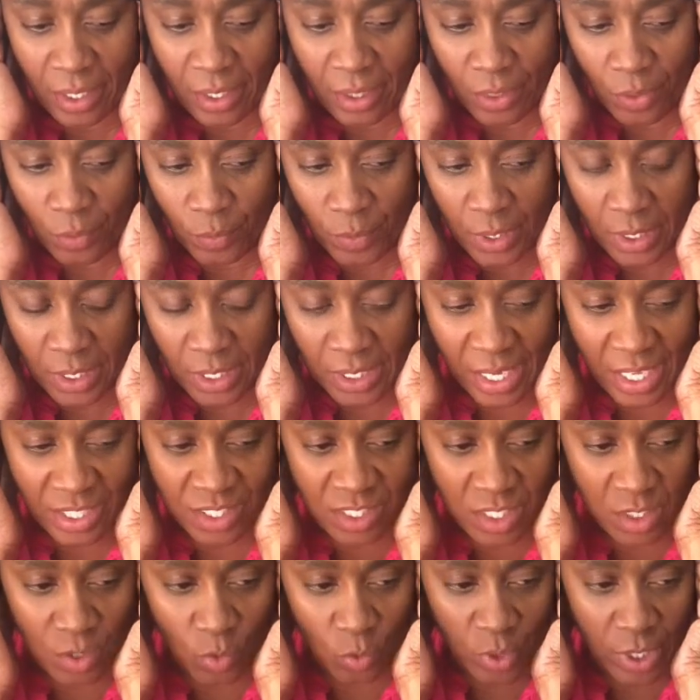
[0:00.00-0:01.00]
as I can
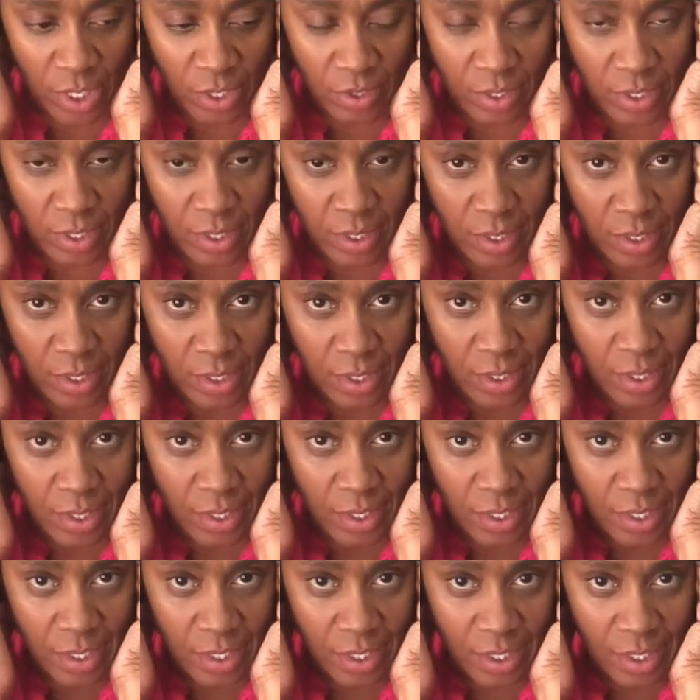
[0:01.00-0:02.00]
see on this video.
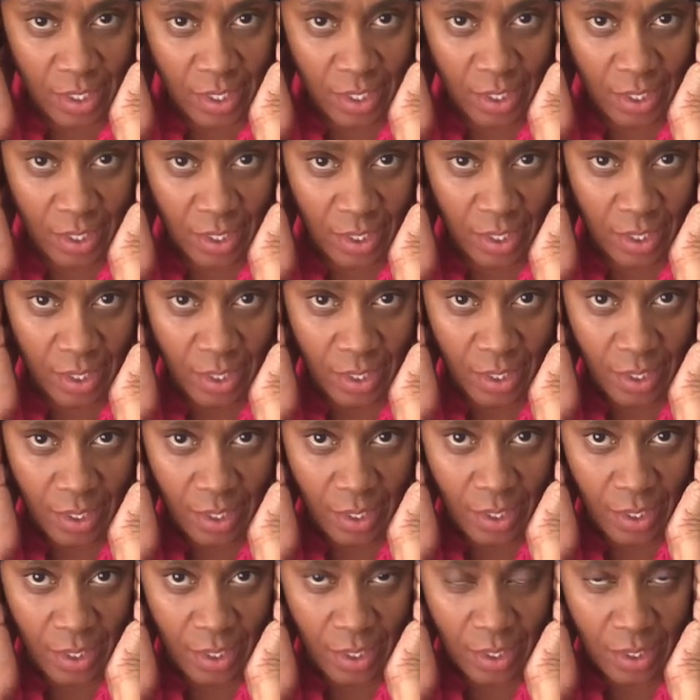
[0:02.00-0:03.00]
Now her
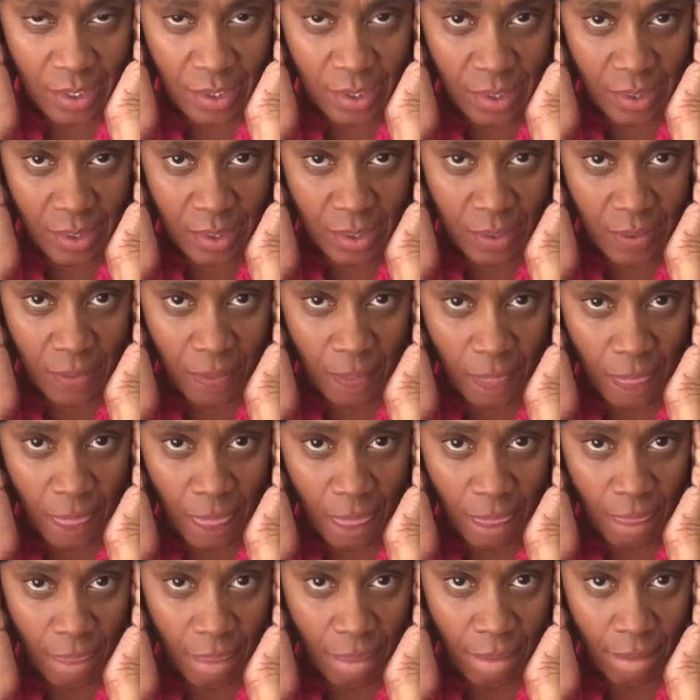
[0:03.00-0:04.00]
left
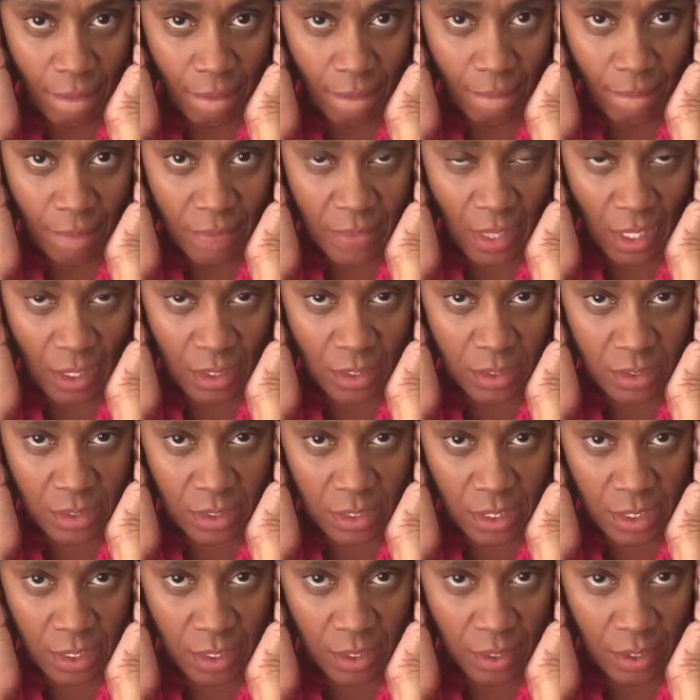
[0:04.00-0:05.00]

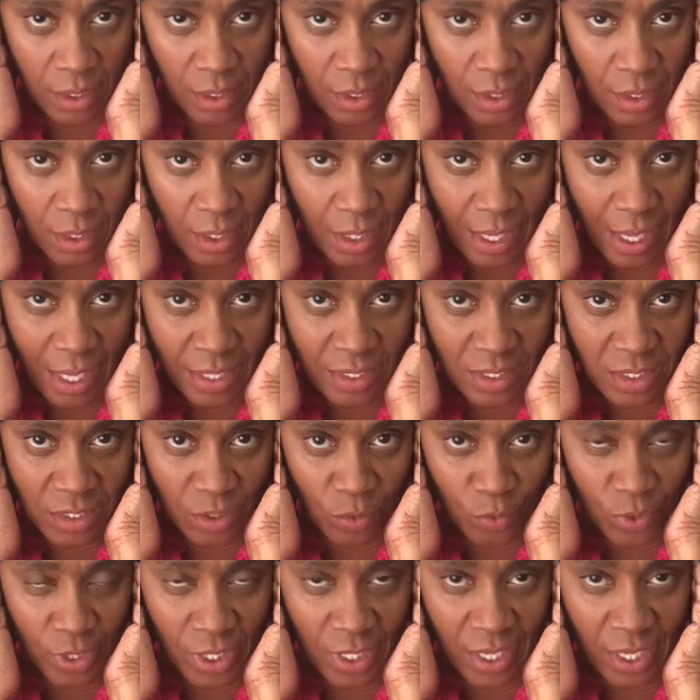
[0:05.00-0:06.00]
sideburn wasn't
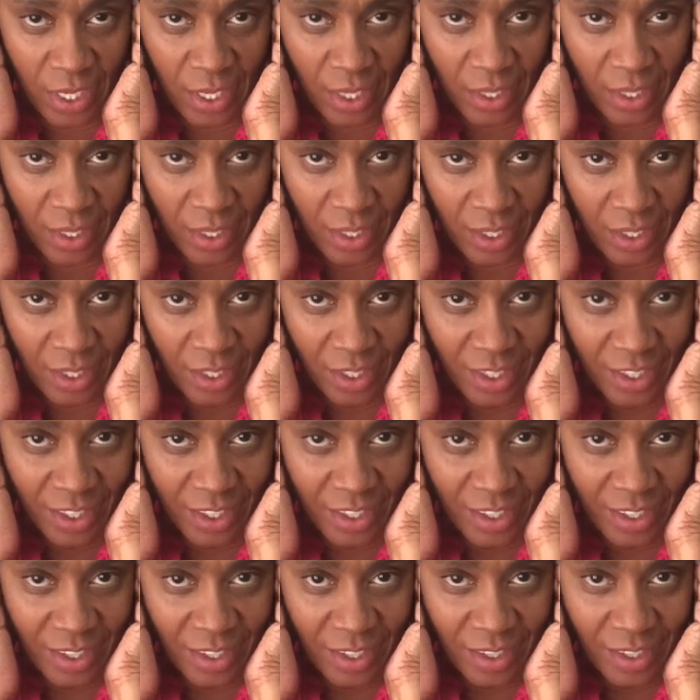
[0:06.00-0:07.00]
flat, so when I took
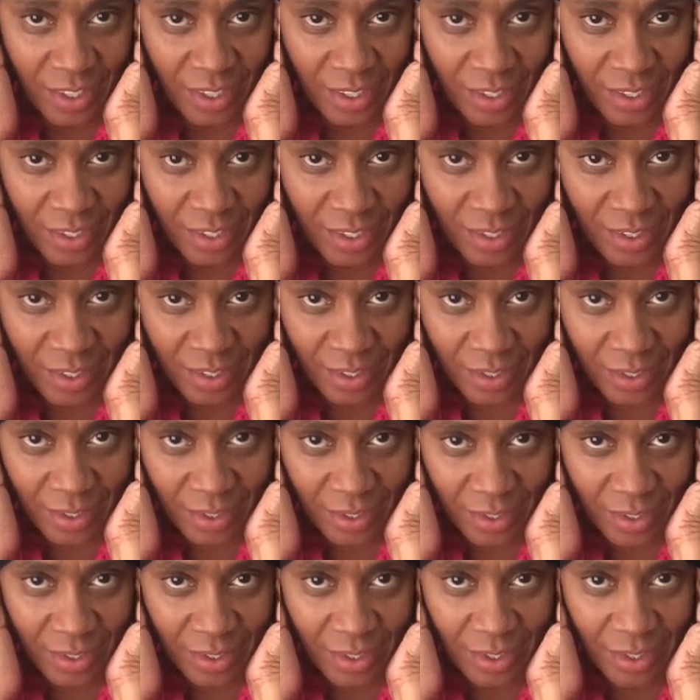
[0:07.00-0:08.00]
the
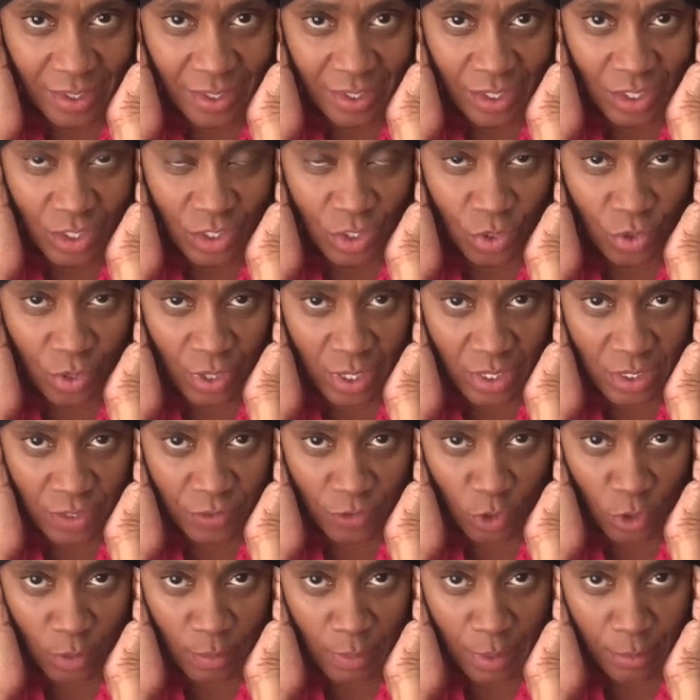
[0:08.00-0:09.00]

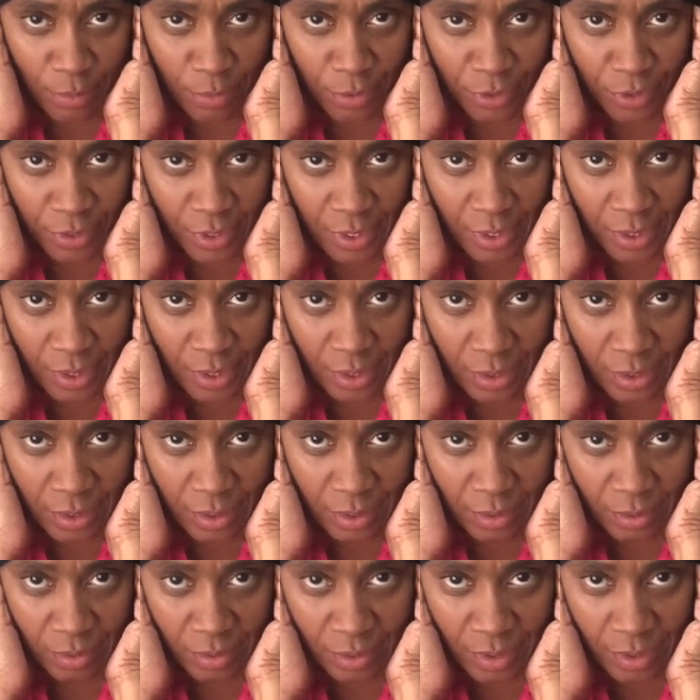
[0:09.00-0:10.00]
Velcro wrap
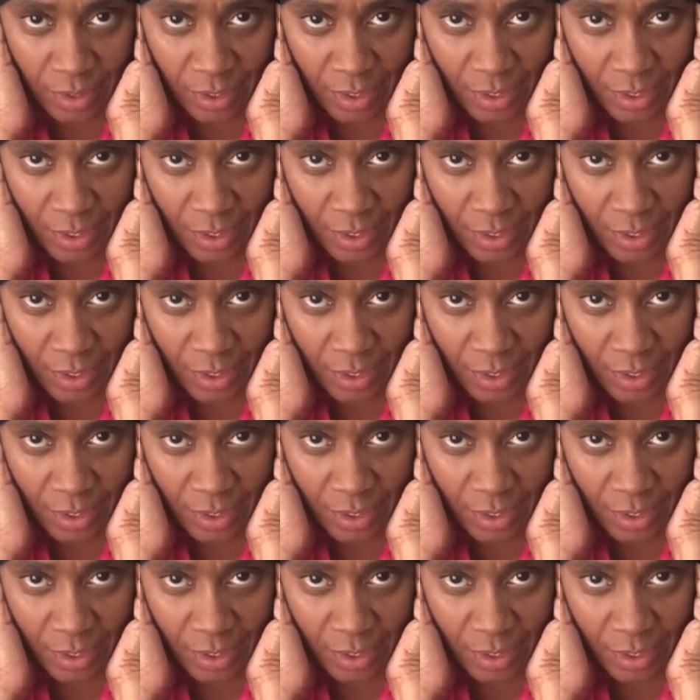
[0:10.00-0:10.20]
off,